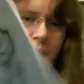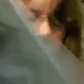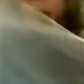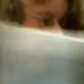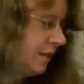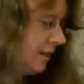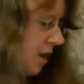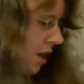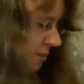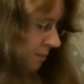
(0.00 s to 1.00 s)
has on his
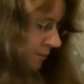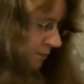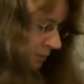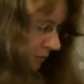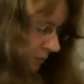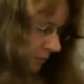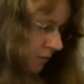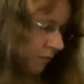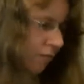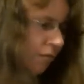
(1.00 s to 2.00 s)
arm.
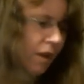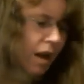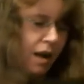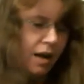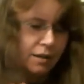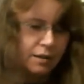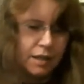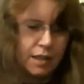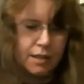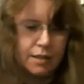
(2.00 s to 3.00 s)
And
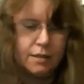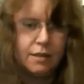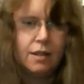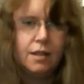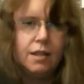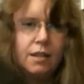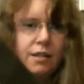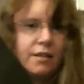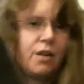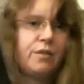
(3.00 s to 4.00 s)
I
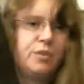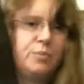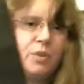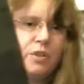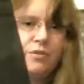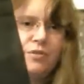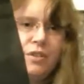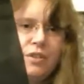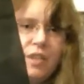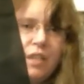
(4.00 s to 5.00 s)
just always put a
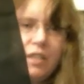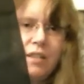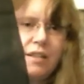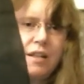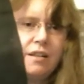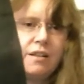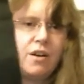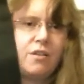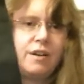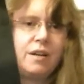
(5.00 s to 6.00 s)
few stitches in,
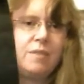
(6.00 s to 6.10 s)
not very